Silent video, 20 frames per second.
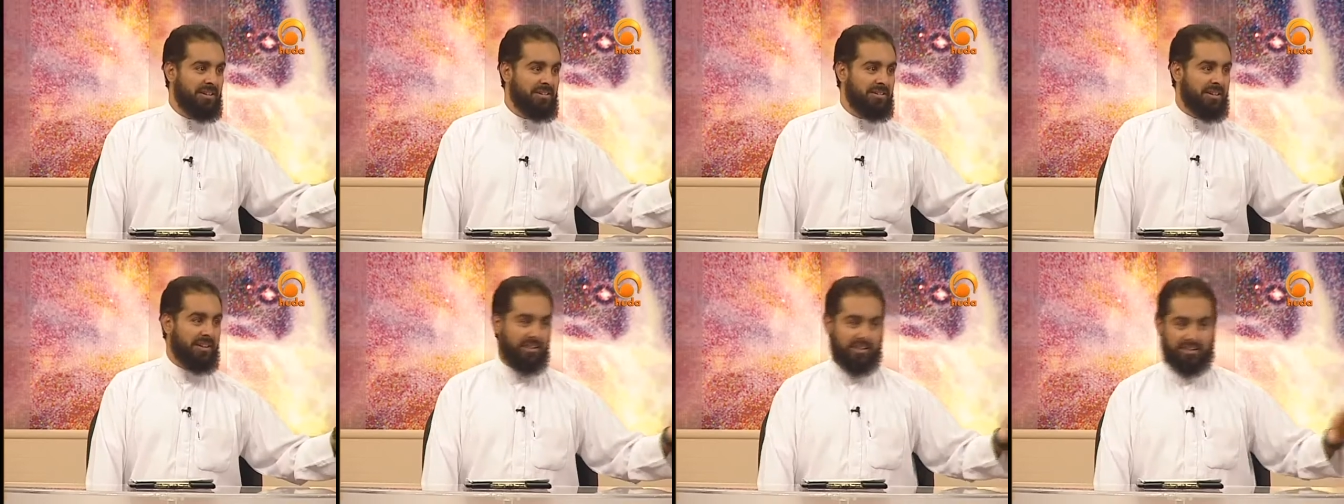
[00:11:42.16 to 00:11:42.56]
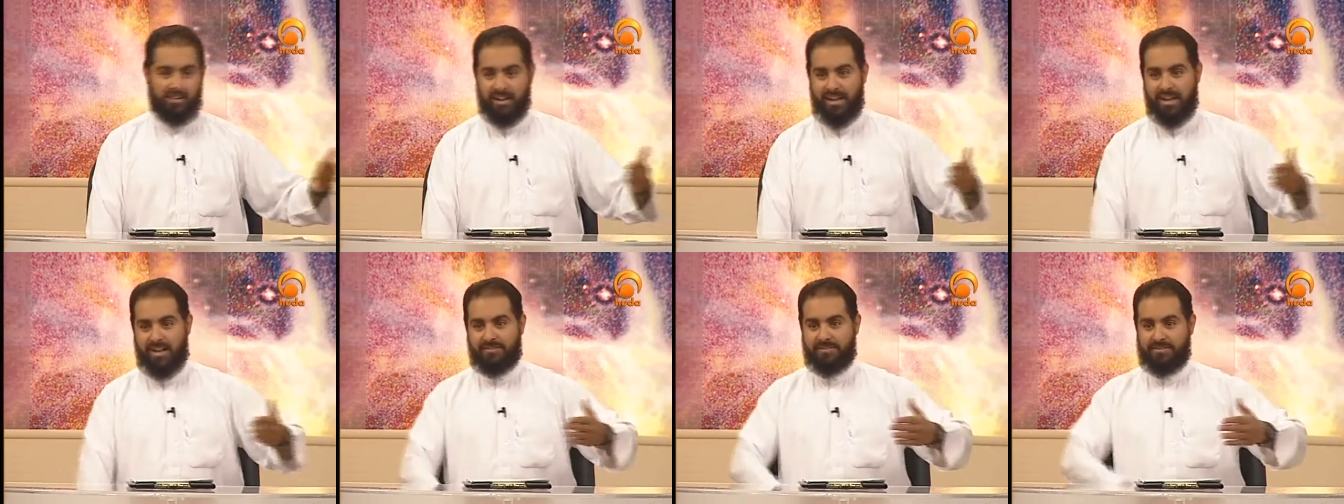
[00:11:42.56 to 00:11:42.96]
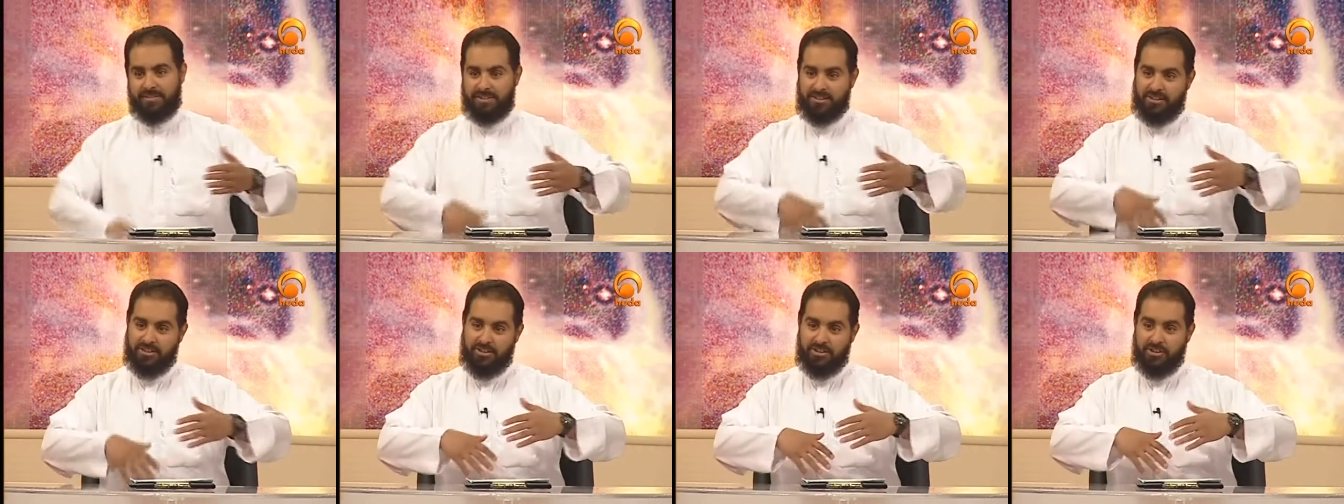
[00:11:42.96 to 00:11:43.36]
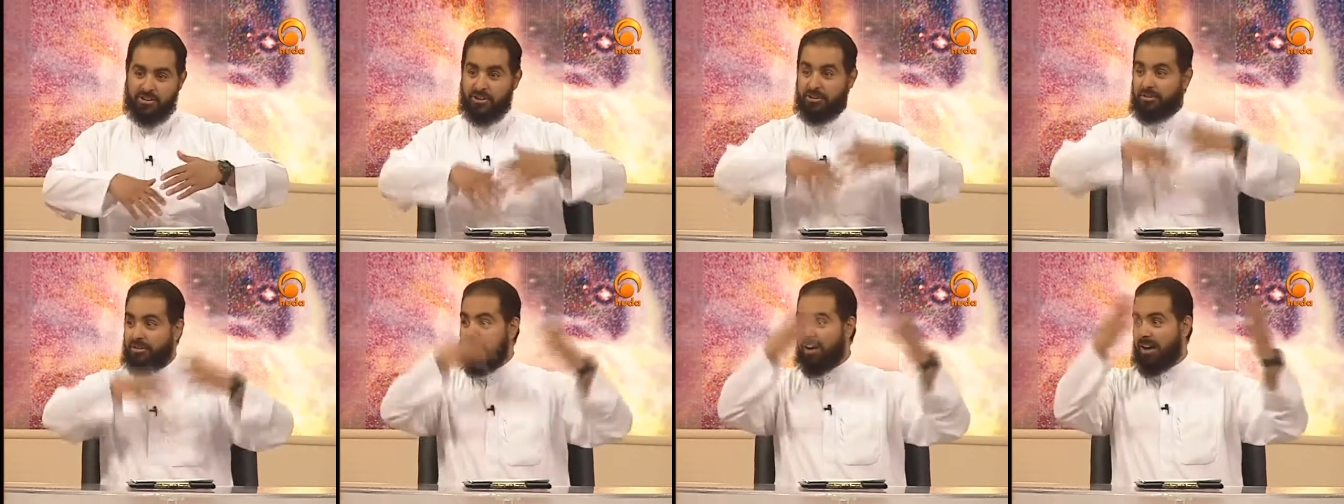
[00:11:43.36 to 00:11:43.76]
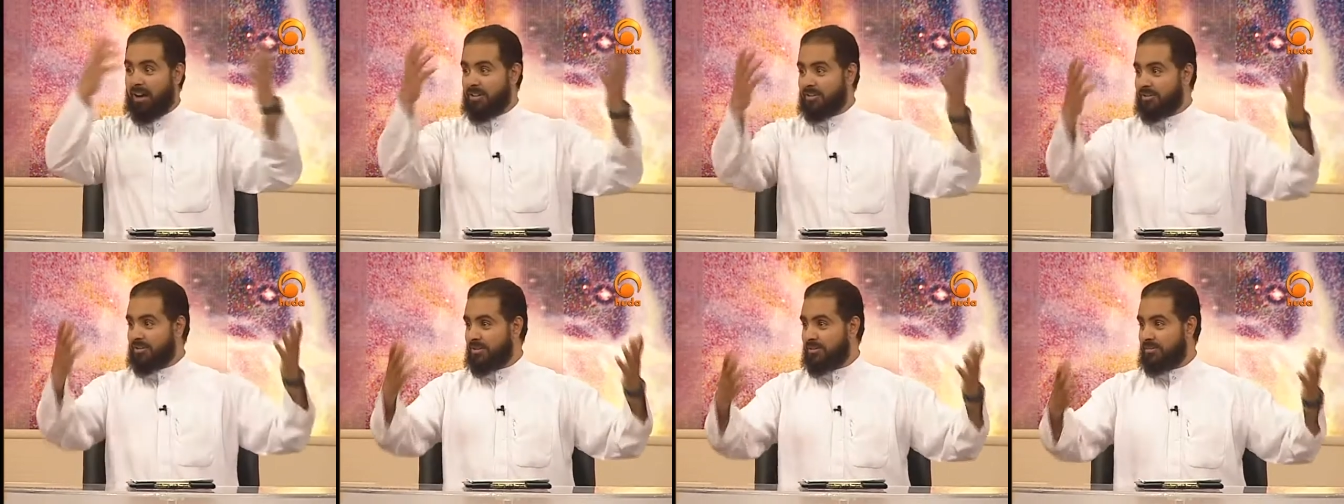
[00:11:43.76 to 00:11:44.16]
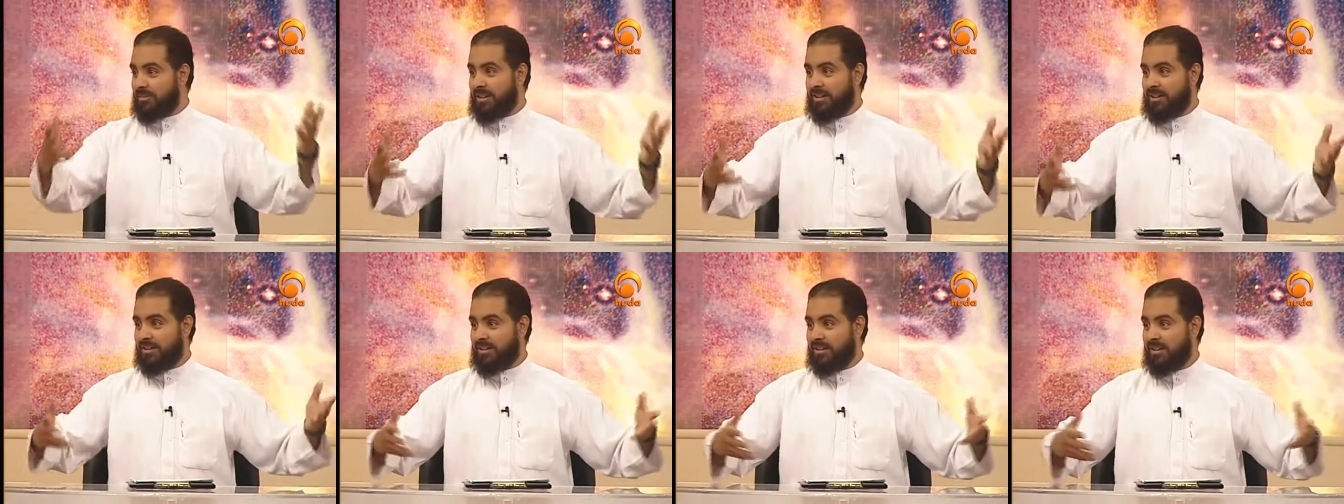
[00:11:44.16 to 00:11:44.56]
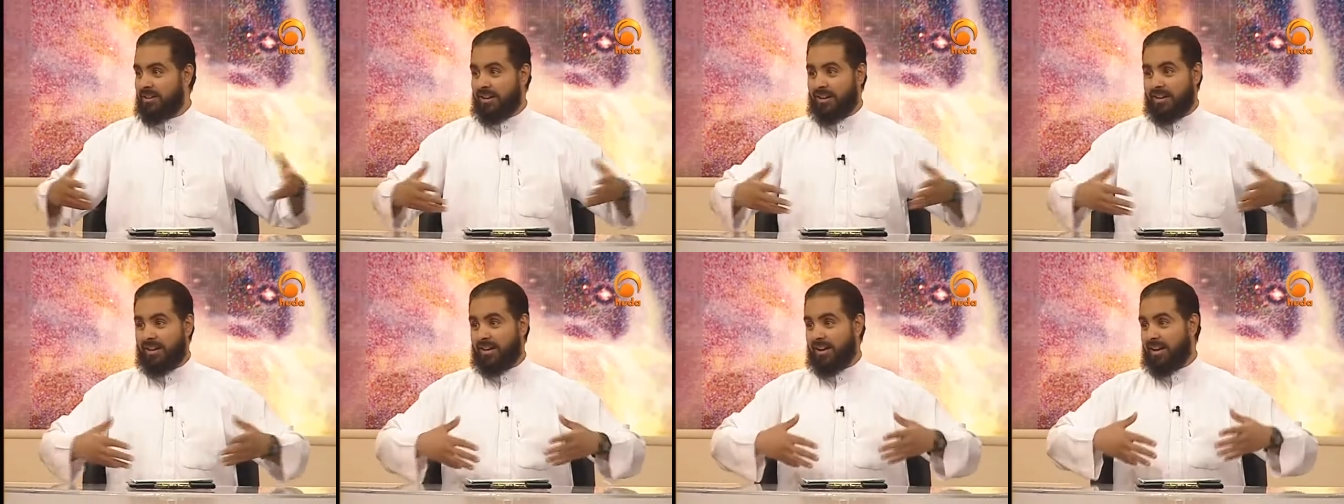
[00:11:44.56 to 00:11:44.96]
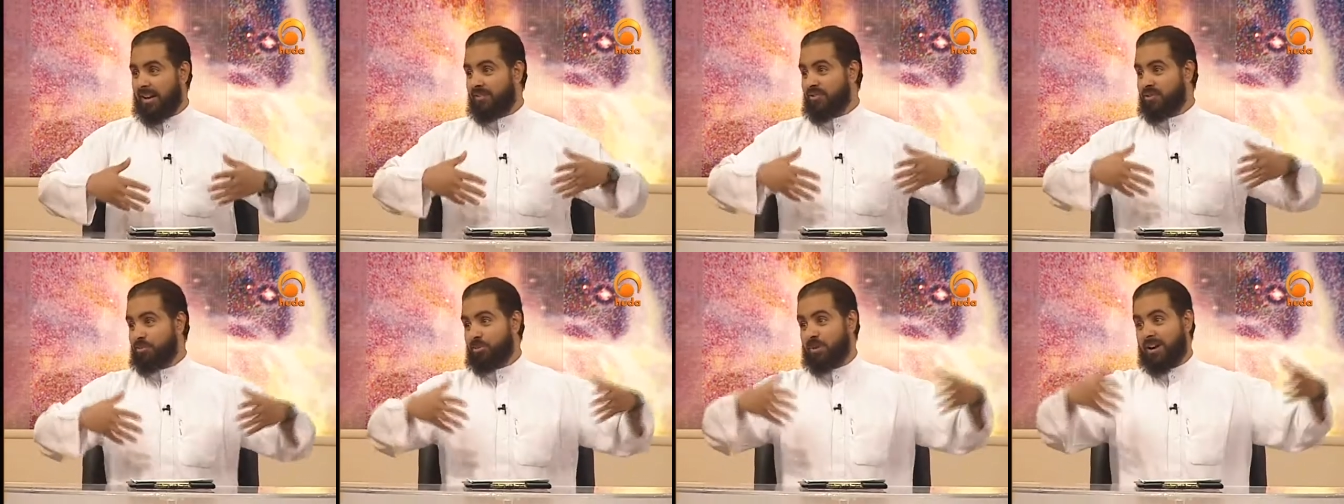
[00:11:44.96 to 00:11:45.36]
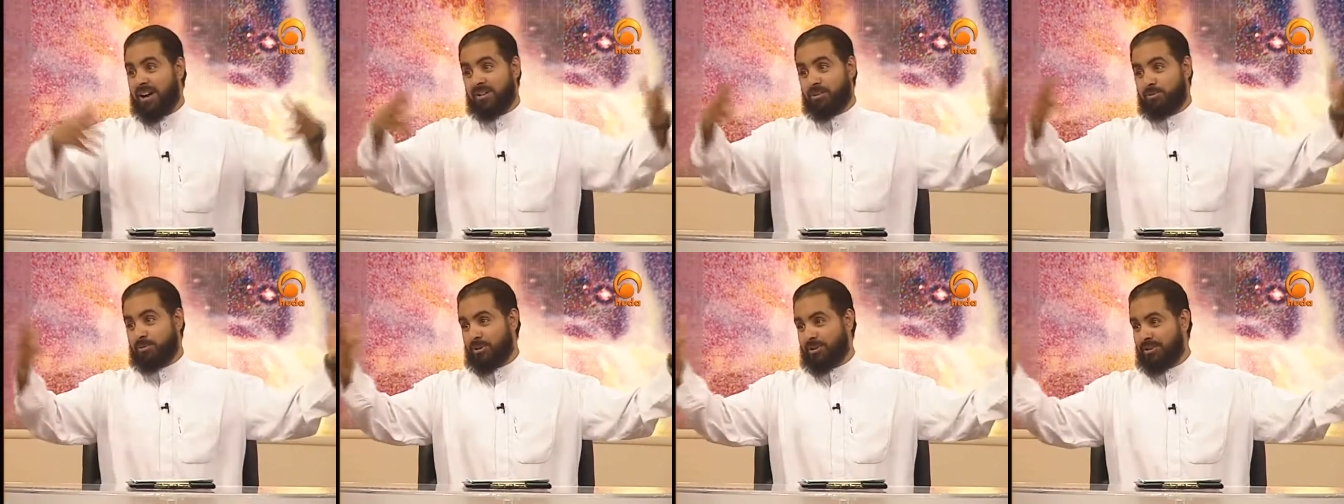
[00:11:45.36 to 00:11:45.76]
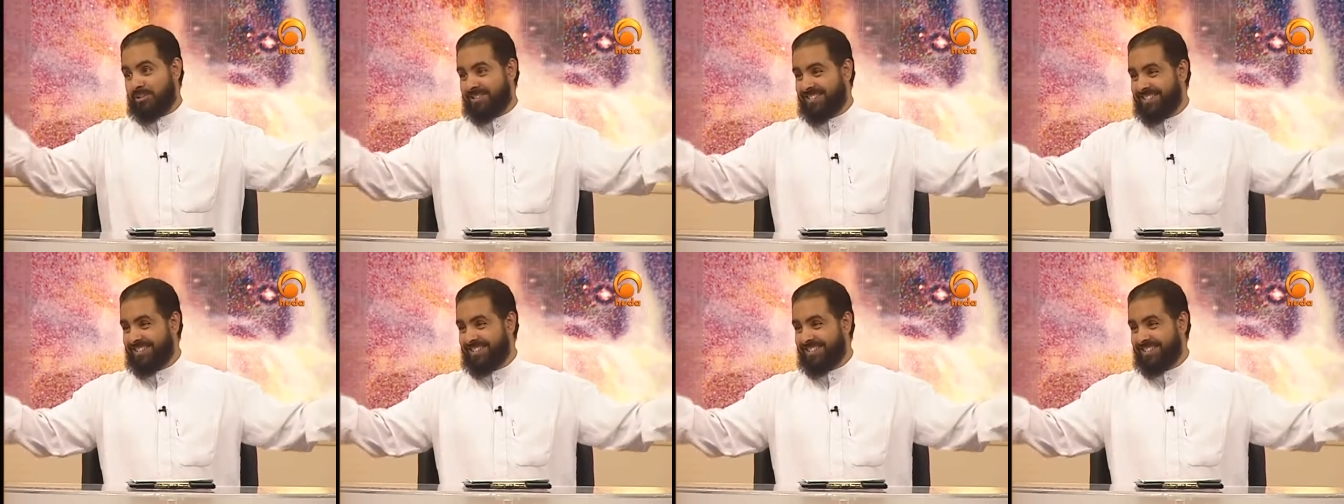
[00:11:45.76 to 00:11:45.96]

that it'll have new laws to make our lives prosper.